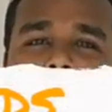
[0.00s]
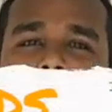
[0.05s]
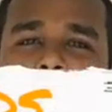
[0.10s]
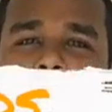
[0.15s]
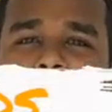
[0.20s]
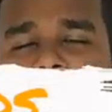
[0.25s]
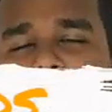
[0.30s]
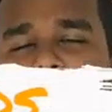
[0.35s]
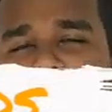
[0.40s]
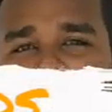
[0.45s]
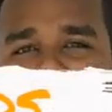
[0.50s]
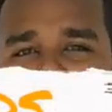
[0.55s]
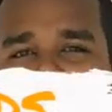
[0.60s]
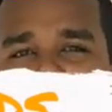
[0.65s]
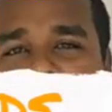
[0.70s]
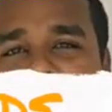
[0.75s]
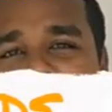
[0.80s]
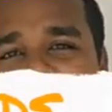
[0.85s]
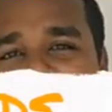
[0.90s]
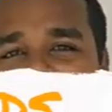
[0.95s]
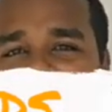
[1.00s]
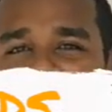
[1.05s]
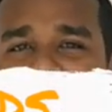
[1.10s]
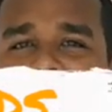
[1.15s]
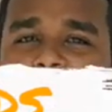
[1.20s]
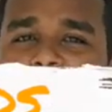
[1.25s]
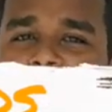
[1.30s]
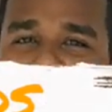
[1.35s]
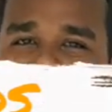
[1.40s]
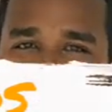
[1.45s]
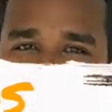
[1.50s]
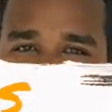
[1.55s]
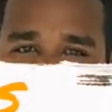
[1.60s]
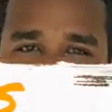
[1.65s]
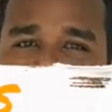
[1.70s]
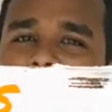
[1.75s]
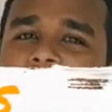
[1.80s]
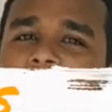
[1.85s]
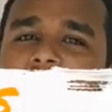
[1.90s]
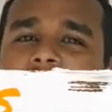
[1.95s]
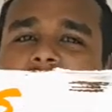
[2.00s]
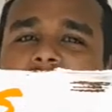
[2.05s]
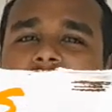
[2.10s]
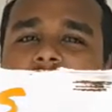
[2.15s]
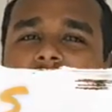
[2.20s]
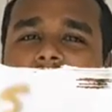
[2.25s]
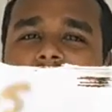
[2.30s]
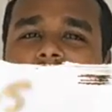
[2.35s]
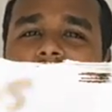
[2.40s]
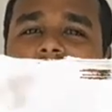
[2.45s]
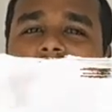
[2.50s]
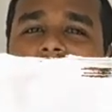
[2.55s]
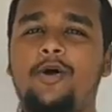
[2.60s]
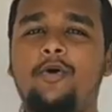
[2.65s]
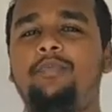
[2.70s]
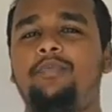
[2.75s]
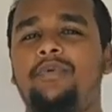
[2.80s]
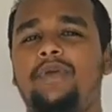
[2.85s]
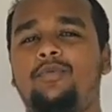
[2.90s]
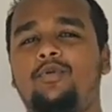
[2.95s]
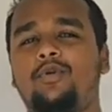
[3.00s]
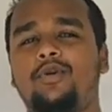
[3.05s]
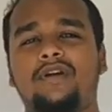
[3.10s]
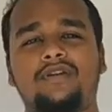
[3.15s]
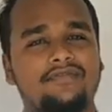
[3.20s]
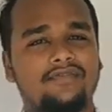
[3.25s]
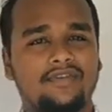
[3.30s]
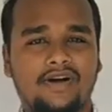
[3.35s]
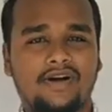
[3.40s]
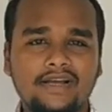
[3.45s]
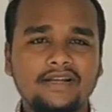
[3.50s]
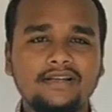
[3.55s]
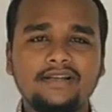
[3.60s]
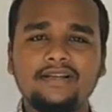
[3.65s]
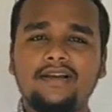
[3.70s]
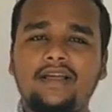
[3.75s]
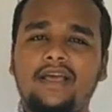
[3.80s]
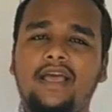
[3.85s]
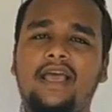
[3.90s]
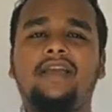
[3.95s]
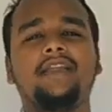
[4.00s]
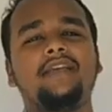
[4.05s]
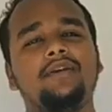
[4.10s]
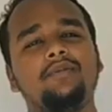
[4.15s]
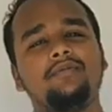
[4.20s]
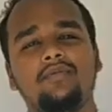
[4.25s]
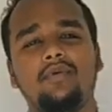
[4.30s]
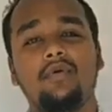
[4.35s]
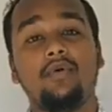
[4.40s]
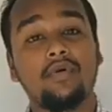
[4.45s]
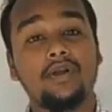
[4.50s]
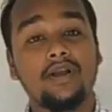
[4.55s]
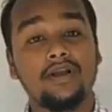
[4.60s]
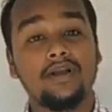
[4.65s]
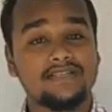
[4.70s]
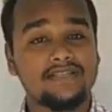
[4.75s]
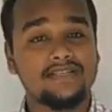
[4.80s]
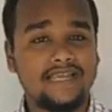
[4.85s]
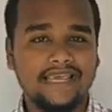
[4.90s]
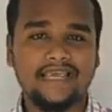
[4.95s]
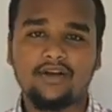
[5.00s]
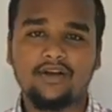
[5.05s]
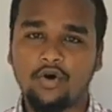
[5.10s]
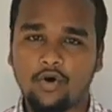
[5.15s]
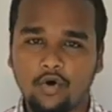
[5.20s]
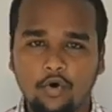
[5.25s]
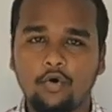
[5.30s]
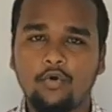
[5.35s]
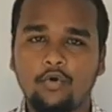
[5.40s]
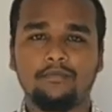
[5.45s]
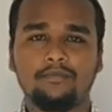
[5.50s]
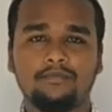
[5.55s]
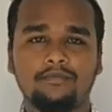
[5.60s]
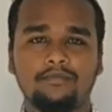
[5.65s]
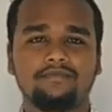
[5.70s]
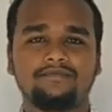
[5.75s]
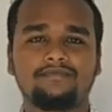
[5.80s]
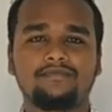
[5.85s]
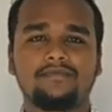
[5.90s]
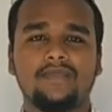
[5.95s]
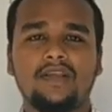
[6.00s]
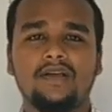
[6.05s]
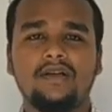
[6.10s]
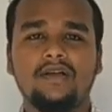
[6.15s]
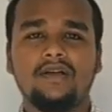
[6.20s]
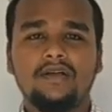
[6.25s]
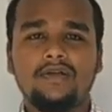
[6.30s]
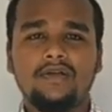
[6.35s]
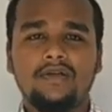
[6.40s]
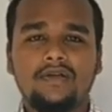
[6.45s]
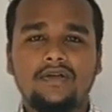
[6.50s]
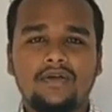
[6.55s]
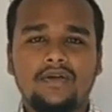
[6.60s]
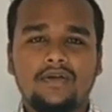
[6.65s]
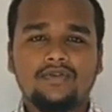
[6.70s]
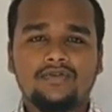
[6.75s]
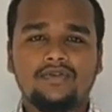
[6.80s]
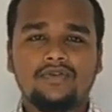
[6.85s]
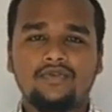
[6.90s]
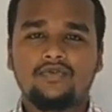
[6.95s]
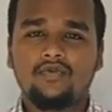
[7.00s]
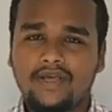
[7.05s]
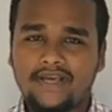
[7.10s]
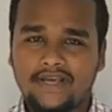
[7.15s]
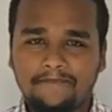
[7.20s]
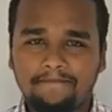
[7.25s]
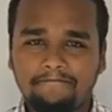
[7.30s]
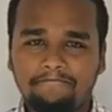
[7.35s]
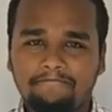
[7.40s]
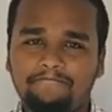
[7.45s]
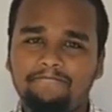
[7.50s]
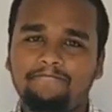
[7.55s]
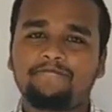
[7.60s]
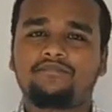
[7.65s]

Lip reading: welcome back to the science class once again. I hope you all are fine and you all are staying home. So today